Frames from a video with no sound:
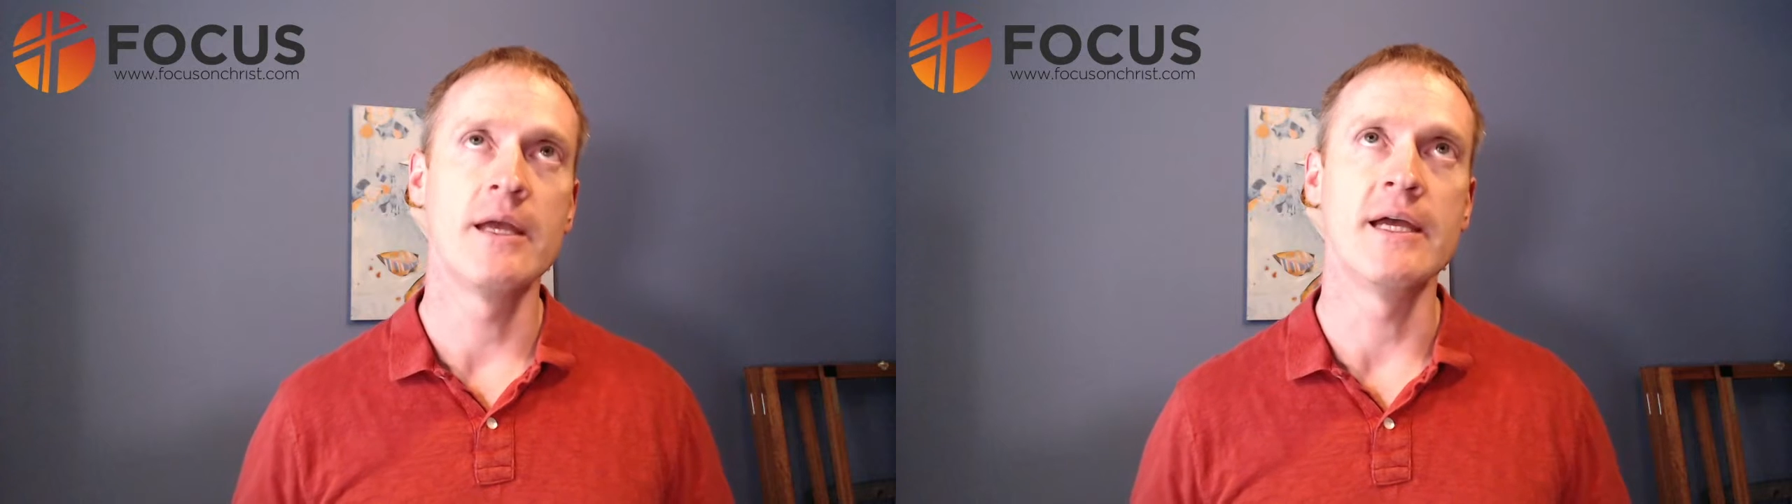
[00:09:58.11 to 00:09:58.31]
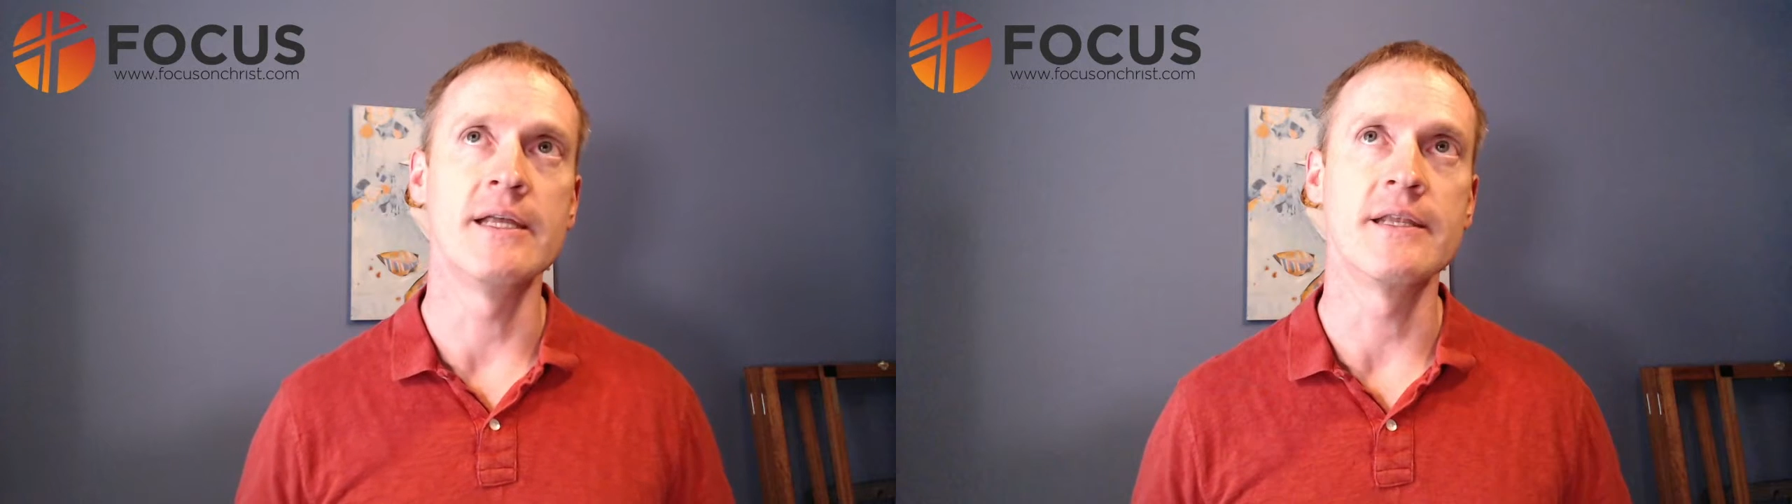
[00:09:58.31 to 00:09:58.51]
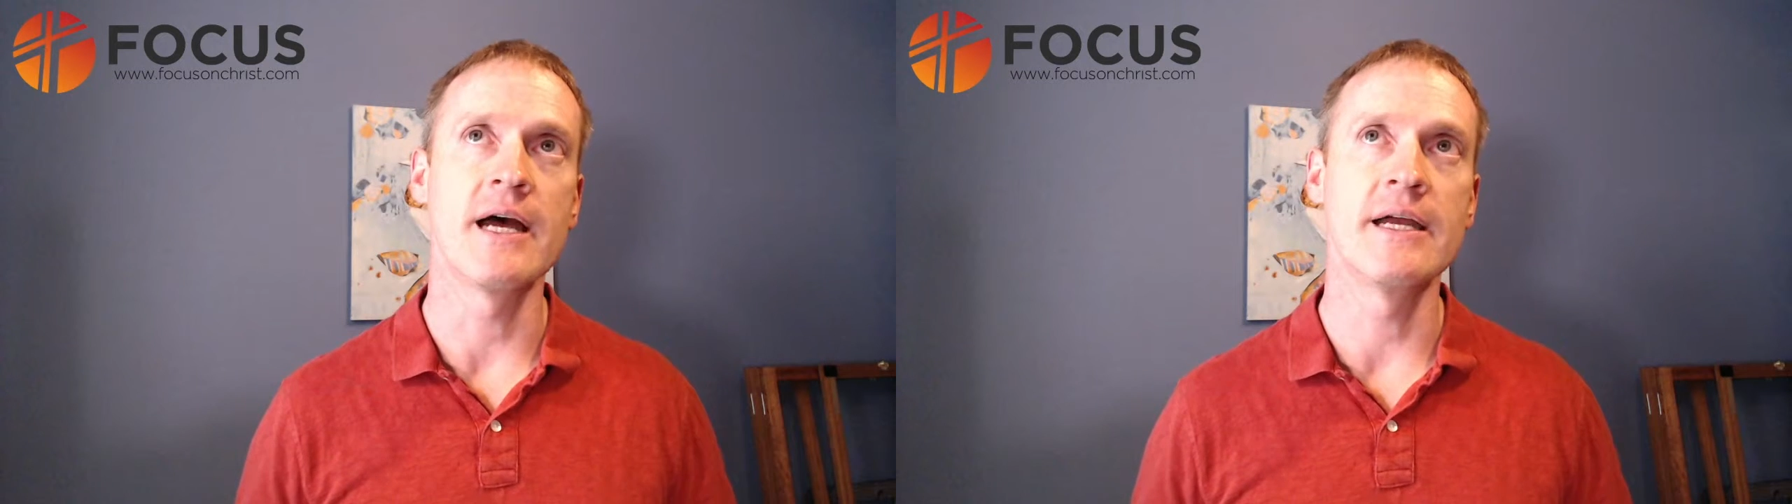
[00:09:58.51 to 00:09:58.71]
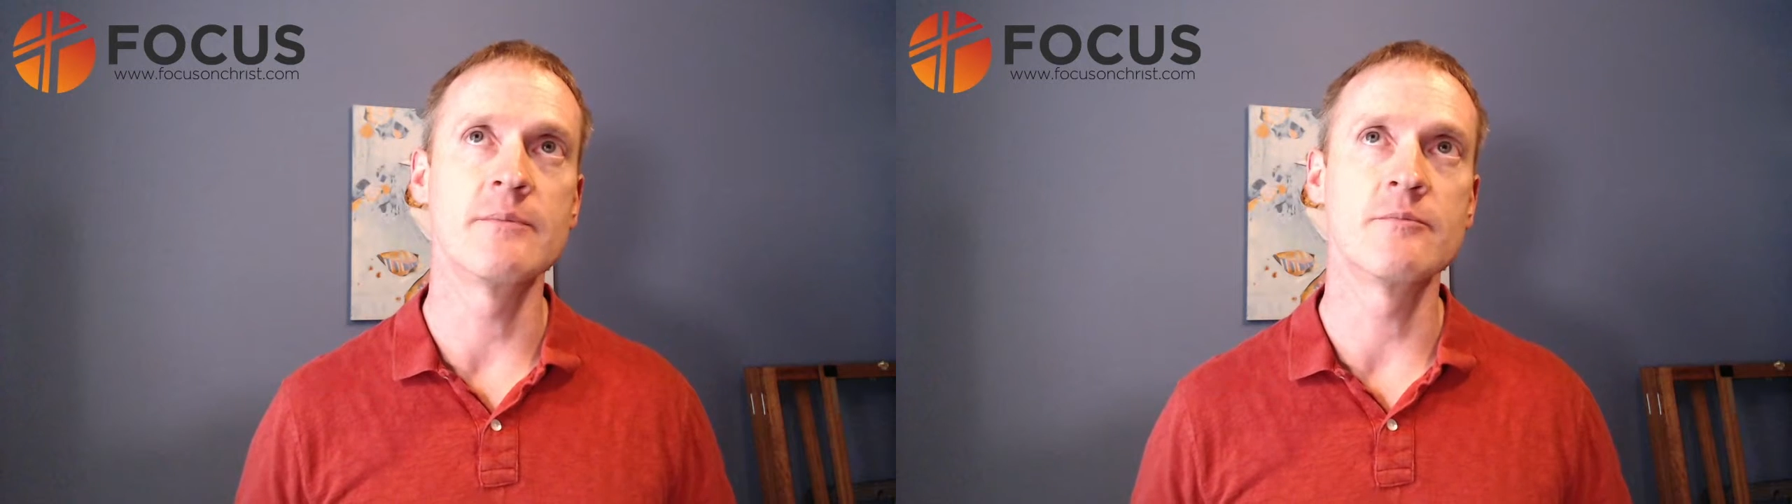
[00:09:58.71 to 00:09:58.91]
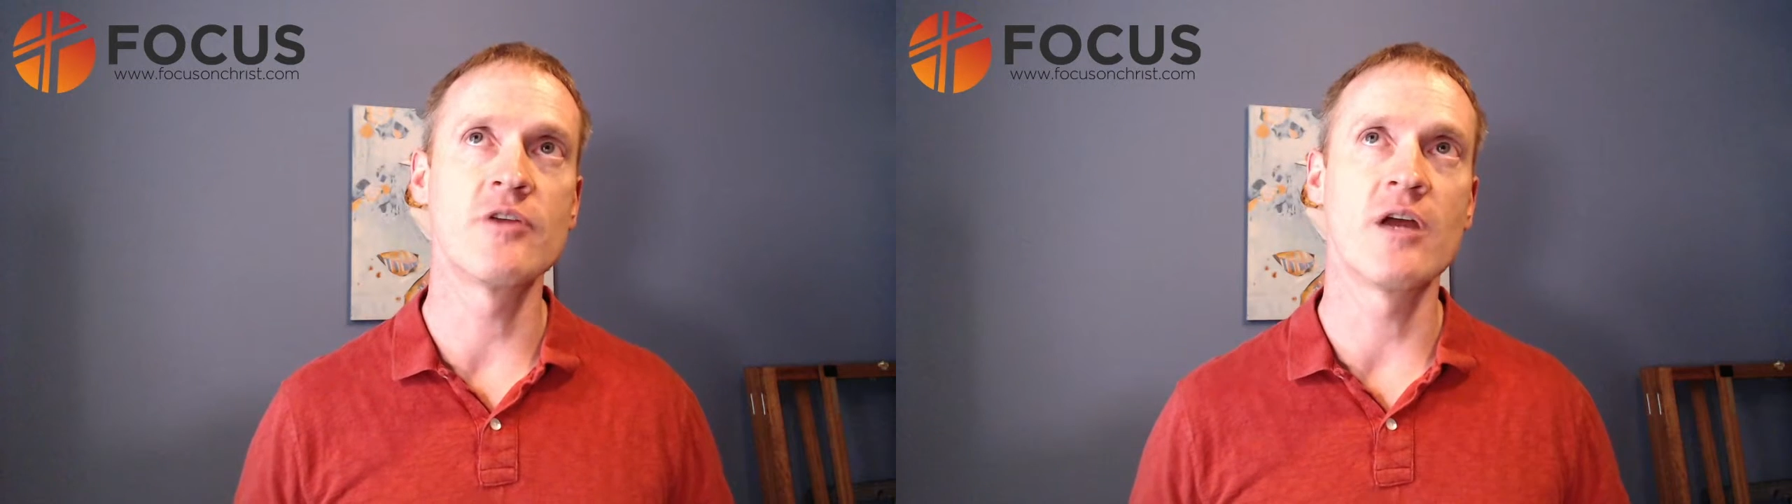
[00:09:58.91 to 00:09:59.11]
And I
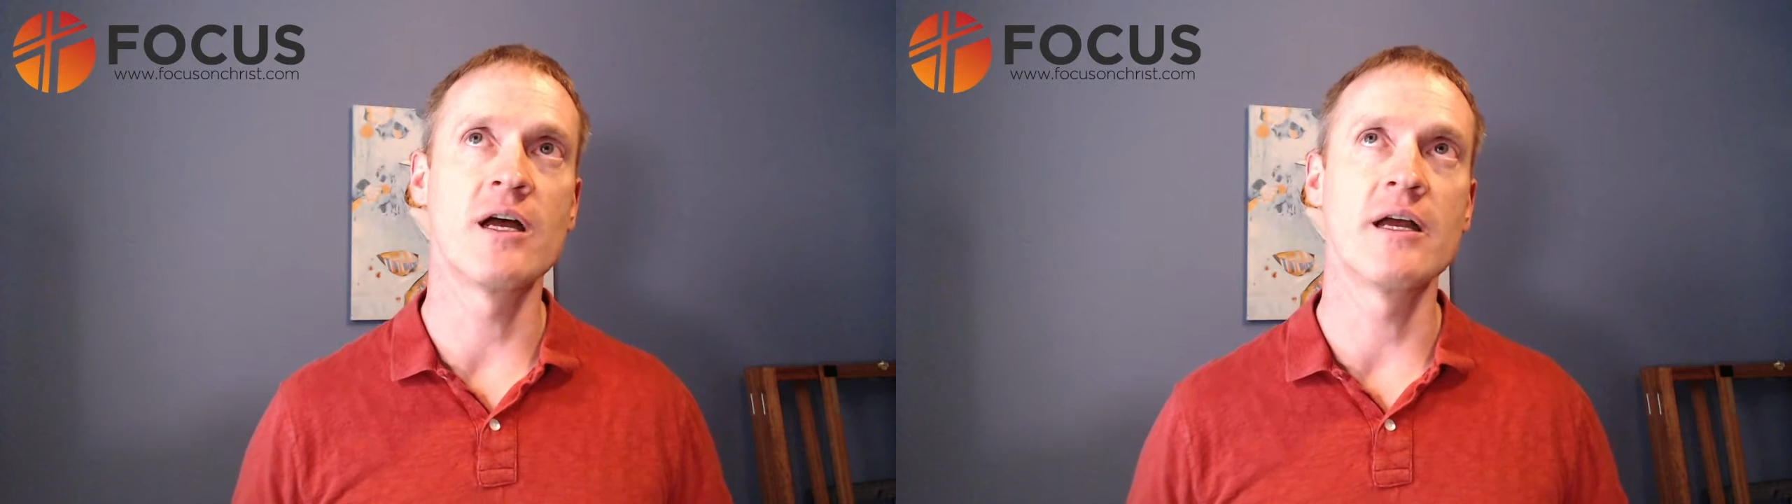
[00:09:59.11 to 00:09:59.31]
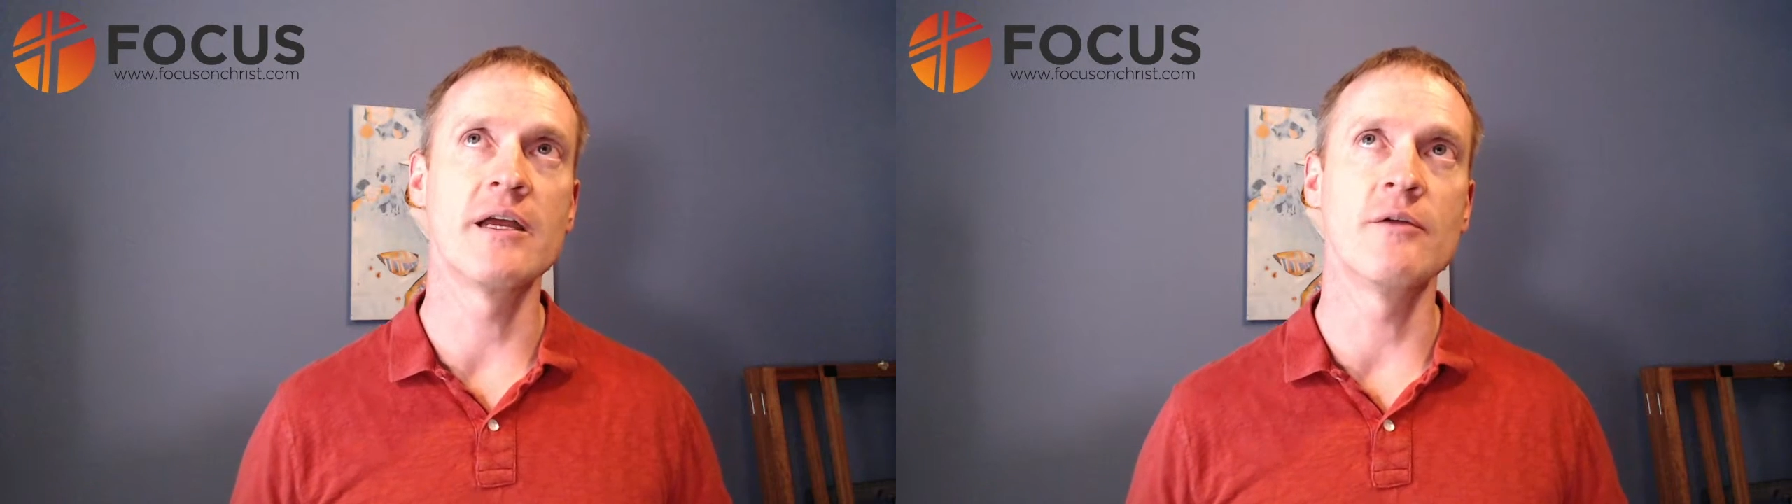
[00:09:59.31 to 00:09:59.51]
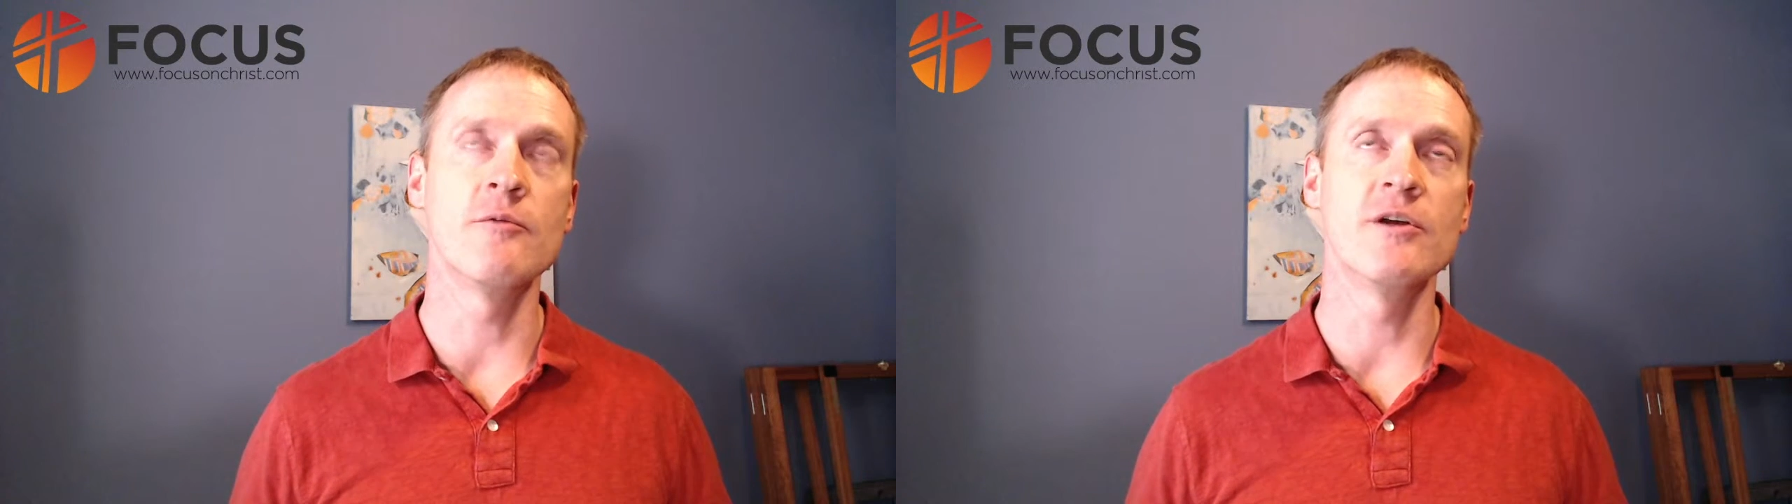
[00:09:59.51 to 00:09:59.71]
am, it